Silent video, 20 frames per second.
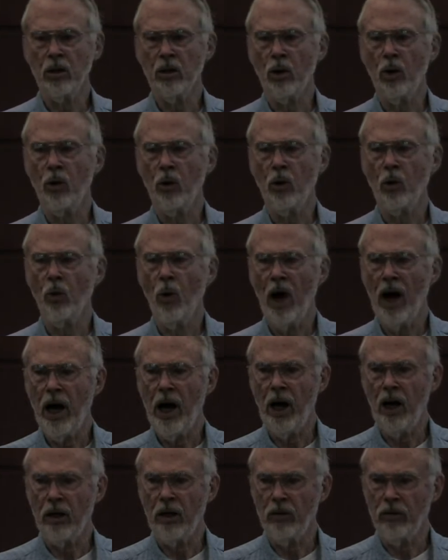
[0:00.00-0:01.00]
gold
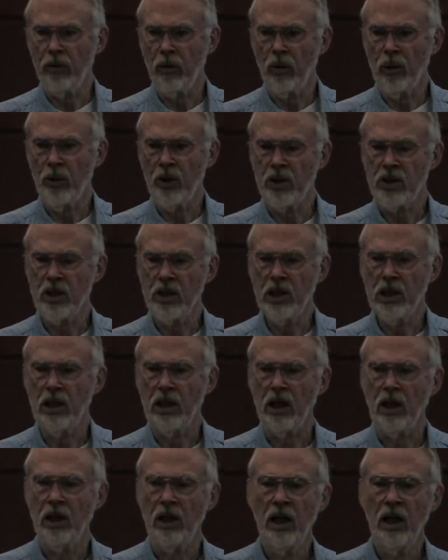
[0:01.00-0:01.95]
wire to form the seal.